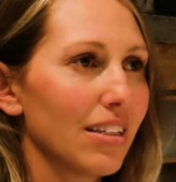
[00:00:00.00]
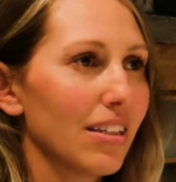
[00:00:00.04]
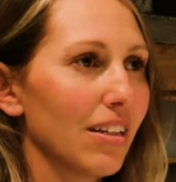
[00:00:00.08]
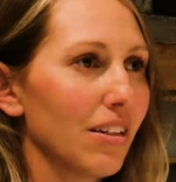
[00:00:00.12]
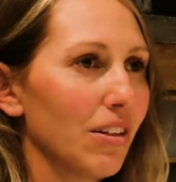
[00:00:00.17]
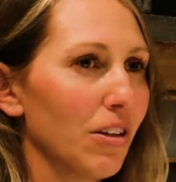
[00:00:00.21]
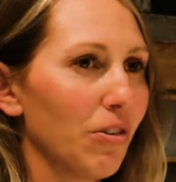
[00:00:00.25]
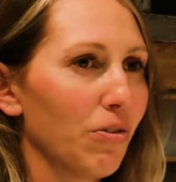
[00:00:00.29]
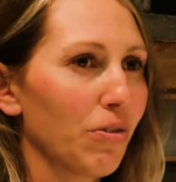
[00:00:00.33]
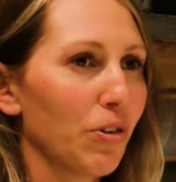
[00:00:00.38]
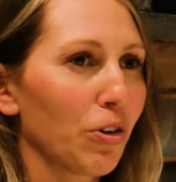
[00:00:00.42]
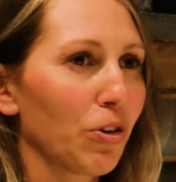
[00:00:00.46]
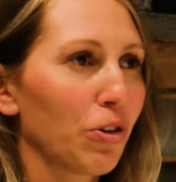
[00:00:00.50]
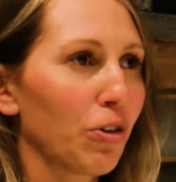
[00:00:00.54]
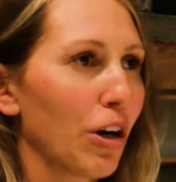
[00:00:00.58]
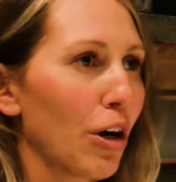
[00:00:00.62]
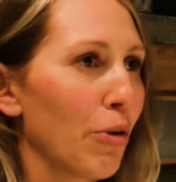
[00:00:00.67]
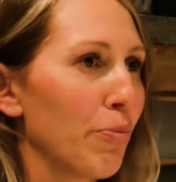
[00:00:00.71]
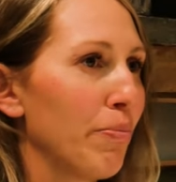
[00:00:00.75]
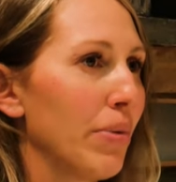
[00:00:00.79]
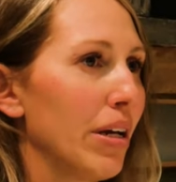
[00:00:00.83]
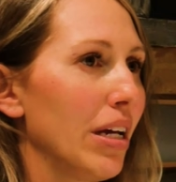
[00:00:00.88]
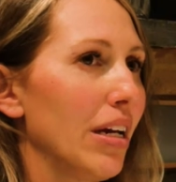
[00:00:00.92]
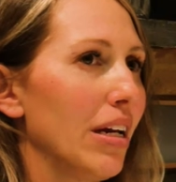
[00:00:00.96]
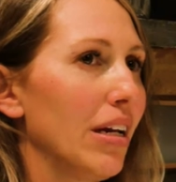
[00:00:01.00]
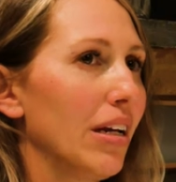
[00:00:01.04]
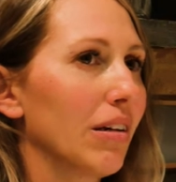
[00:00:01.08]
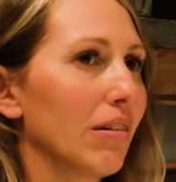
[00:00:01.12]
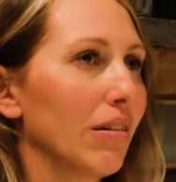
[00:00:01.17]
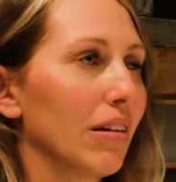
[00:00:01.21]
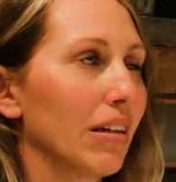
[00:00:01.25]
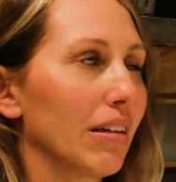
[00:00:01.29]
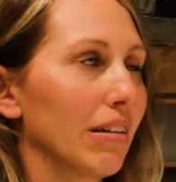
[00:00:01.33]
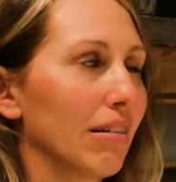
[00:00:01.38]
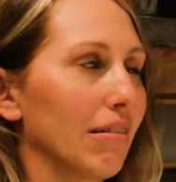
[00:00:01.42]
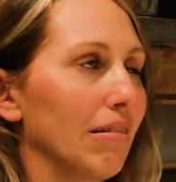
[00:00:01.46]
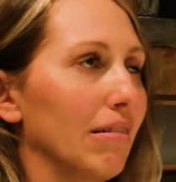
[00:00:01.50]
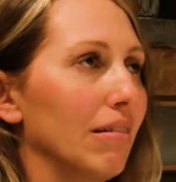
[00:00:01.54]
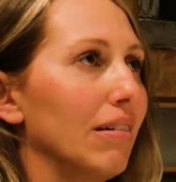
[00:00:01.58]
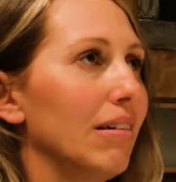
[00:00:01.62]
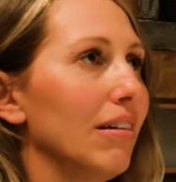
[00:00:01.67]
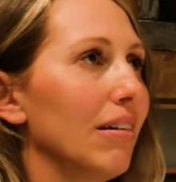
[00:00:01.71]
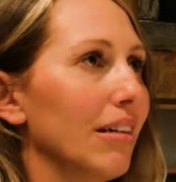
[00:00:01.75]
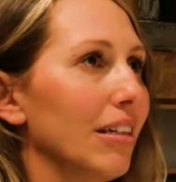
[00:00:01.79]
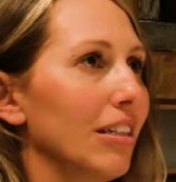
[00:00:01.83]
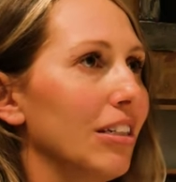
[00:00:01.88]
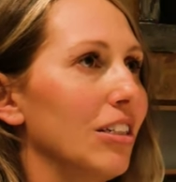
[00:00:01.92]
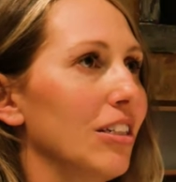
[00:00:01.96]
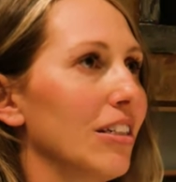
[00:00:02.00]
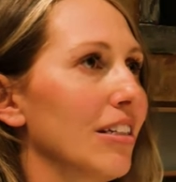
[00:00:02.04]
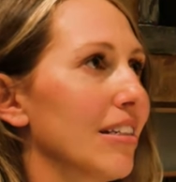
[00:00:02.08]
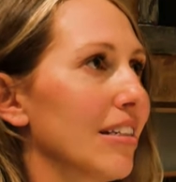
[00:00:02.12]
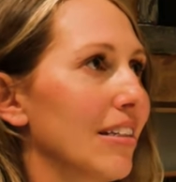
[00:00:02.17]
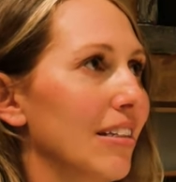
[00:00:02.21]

And you feel grumpy. You're like, oh, it's just,